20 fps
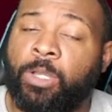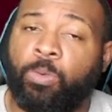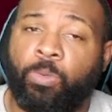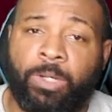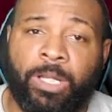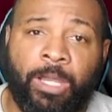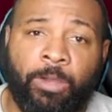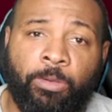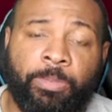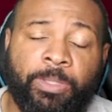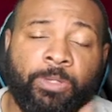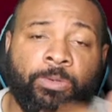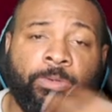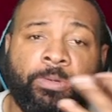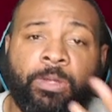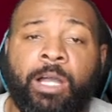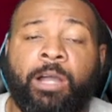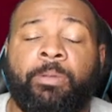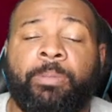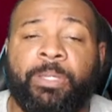what I will be
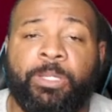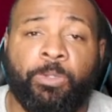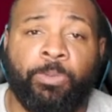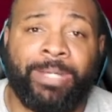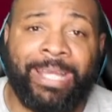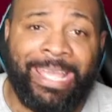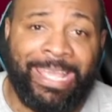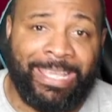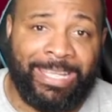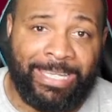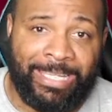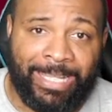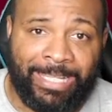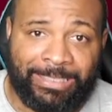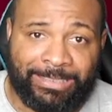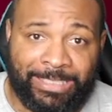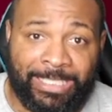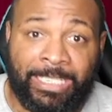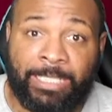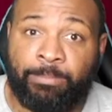doing, I'll be doing
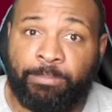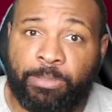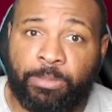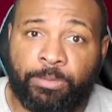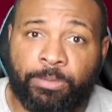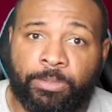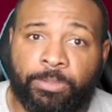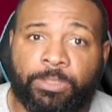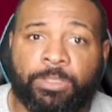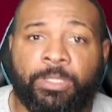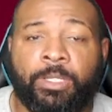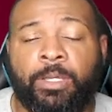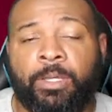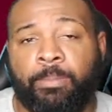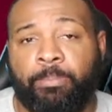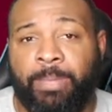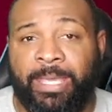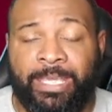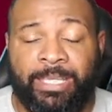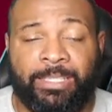88 team builders,
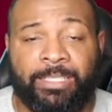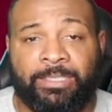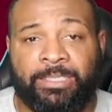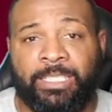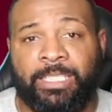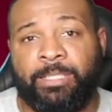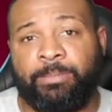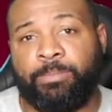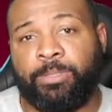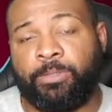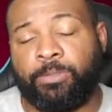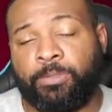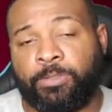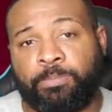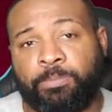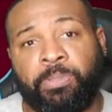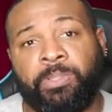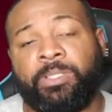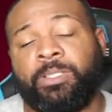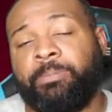making the team builders,
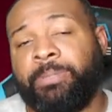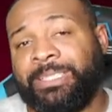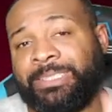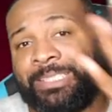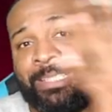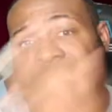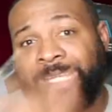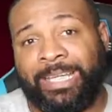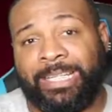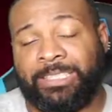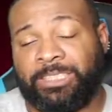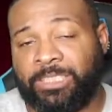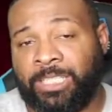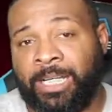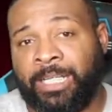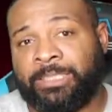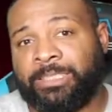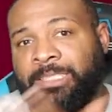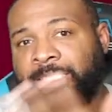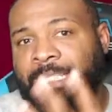putting them into Lane
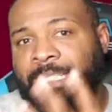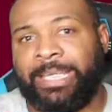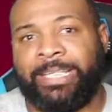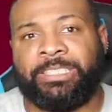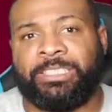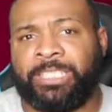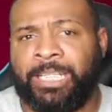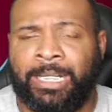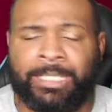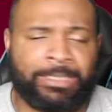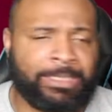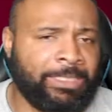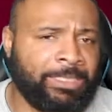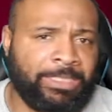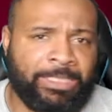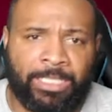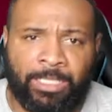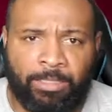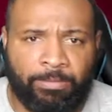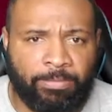Johnson. Lane Johnson is
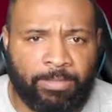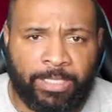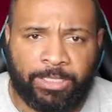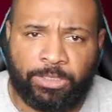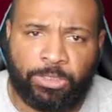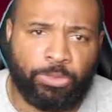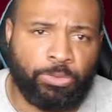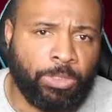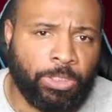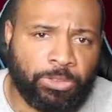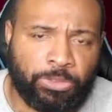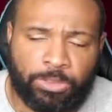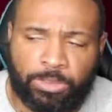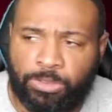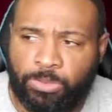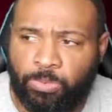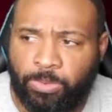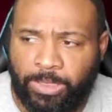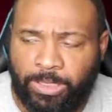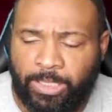selling for like
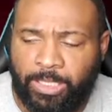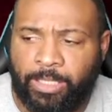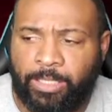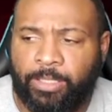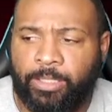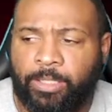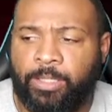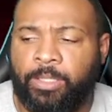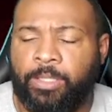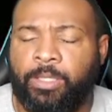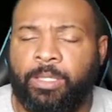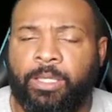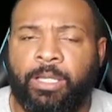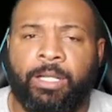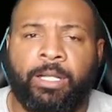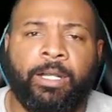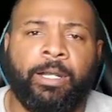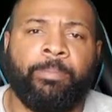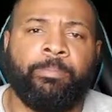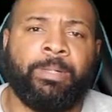220K.
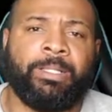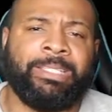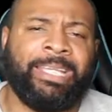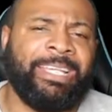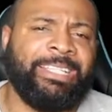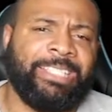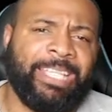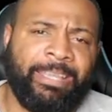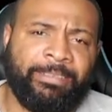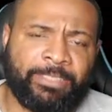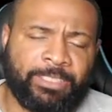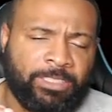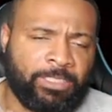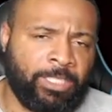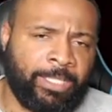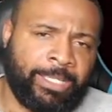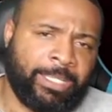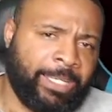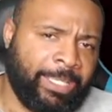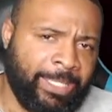Nate Davis is
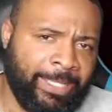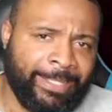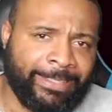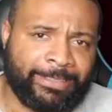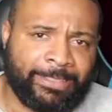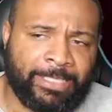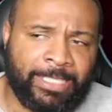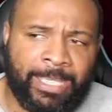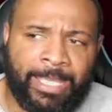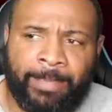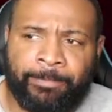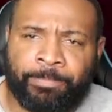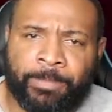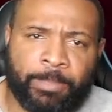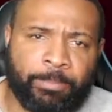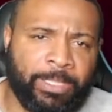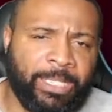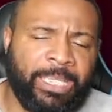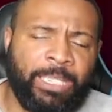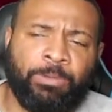taking a hit today,
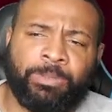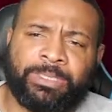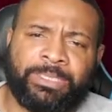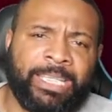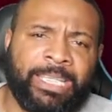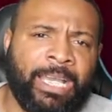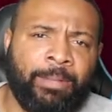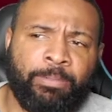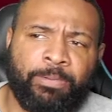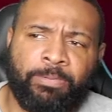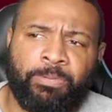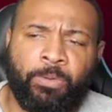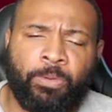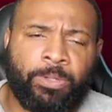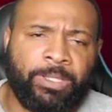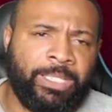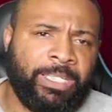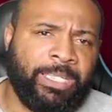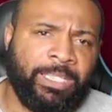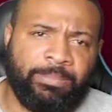but he was down
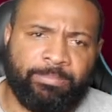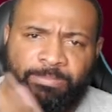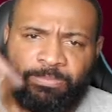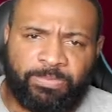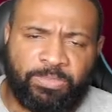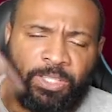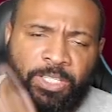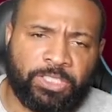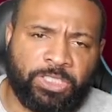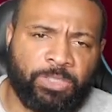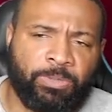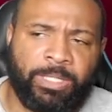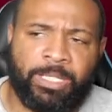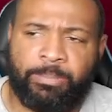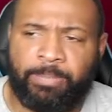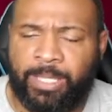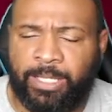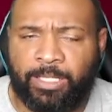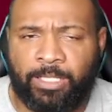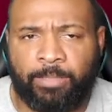before and then he
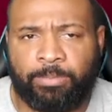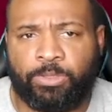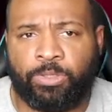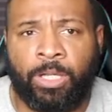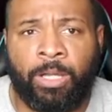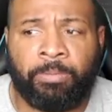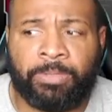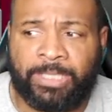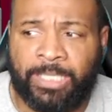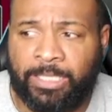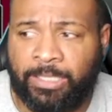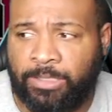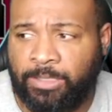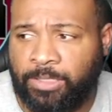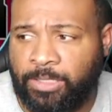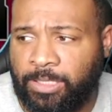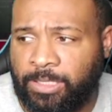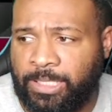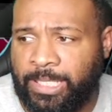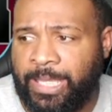fluctuated back up. So I would take a
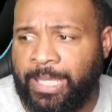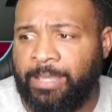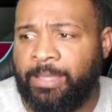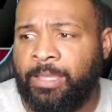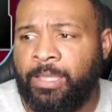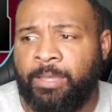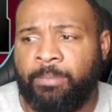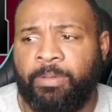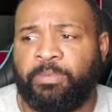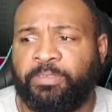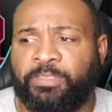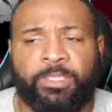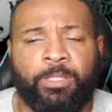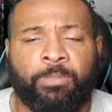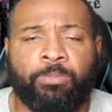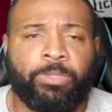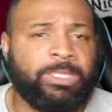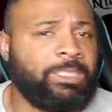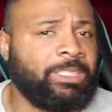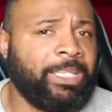look at that. But for
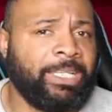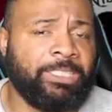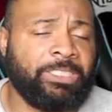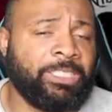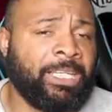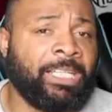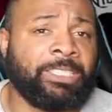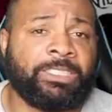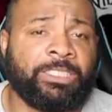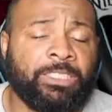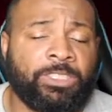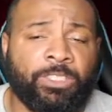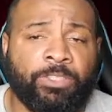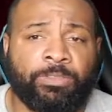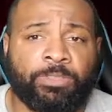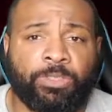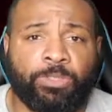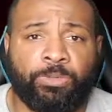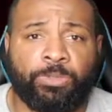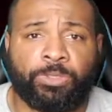some reason, Lane Johnson is
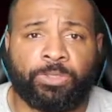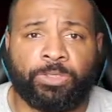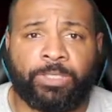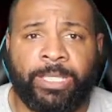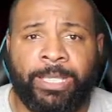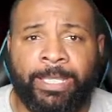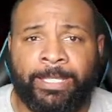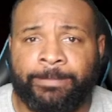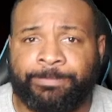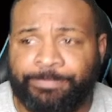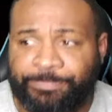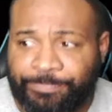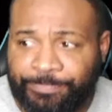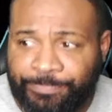over 200K.